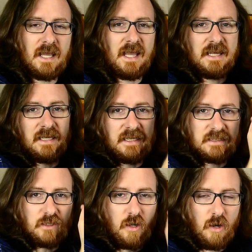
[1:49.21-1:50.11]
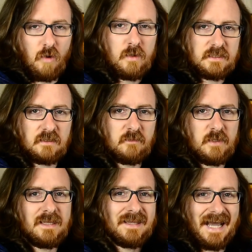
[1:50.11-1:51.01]
and it's always going to
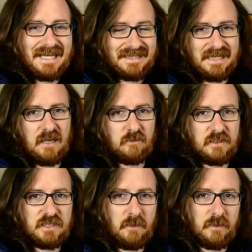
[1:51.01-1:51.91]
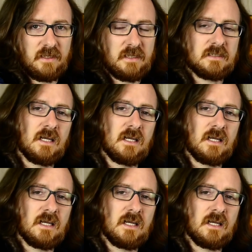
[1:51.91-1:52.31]
be that sound in Japanese.